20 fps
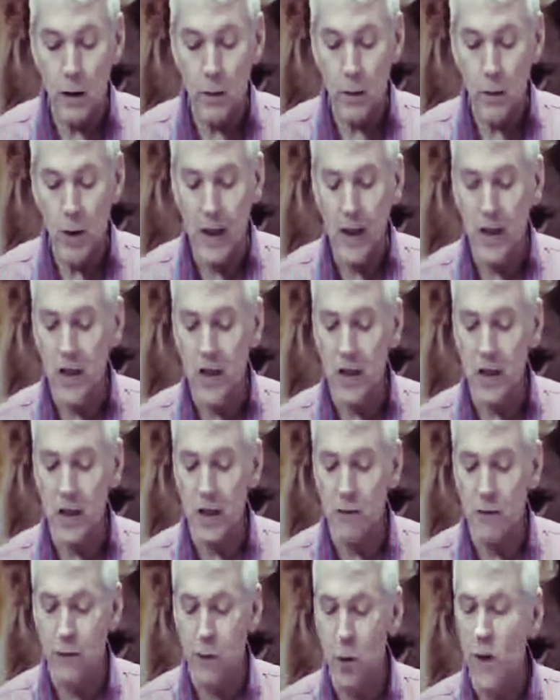Because
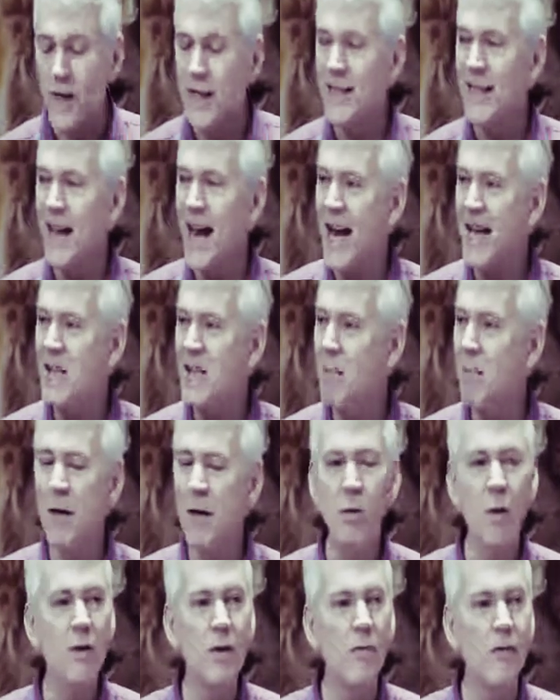his voice hadn't
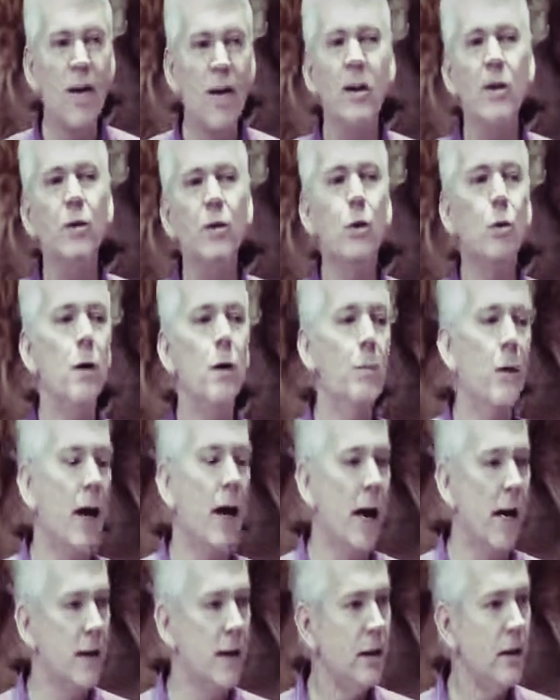been revealed to him
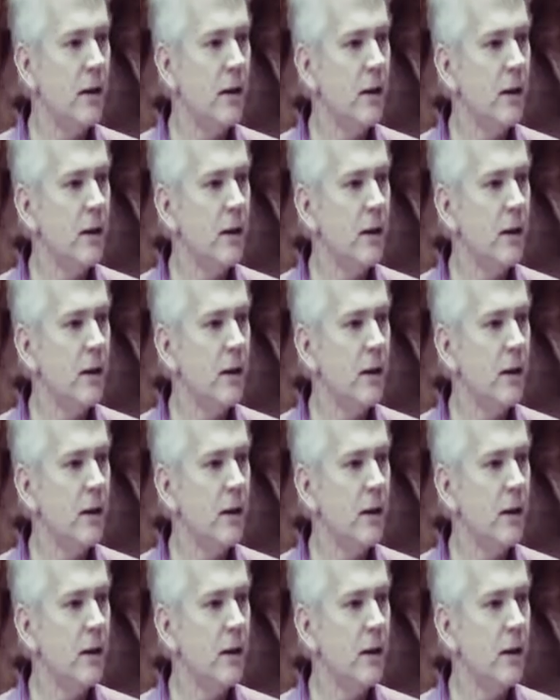yet.